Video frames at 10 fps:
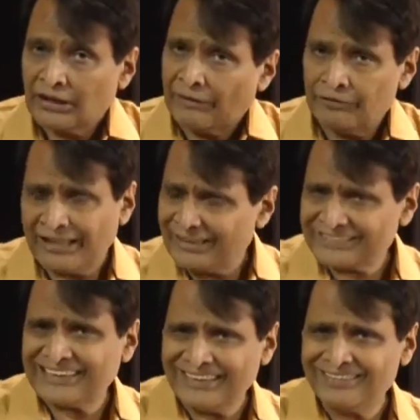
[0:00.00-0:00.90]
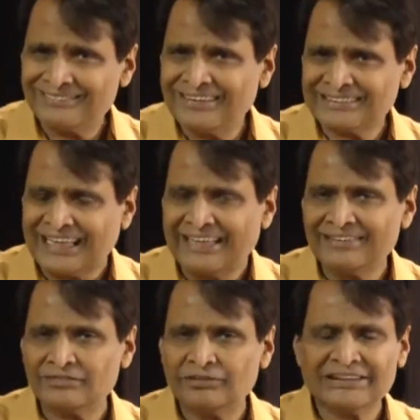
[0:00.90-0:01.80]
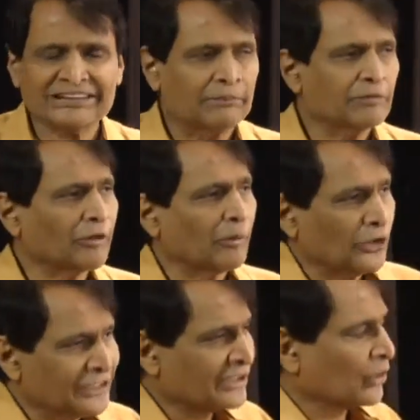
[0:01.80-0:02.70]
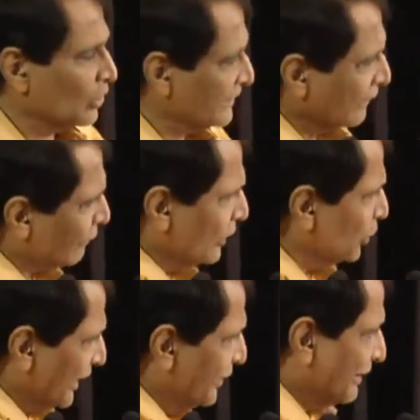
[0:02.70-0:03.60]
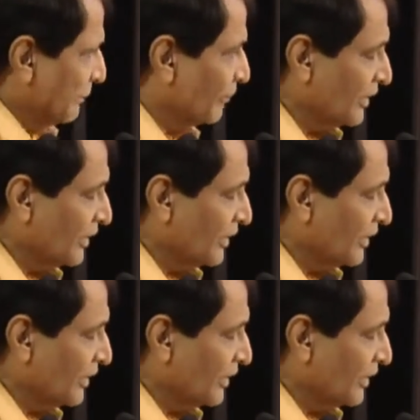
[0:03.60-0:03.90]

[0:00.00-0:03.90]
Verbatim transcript: Uh, we understand the challenge which is coming from onion growth, that we'll do anyway.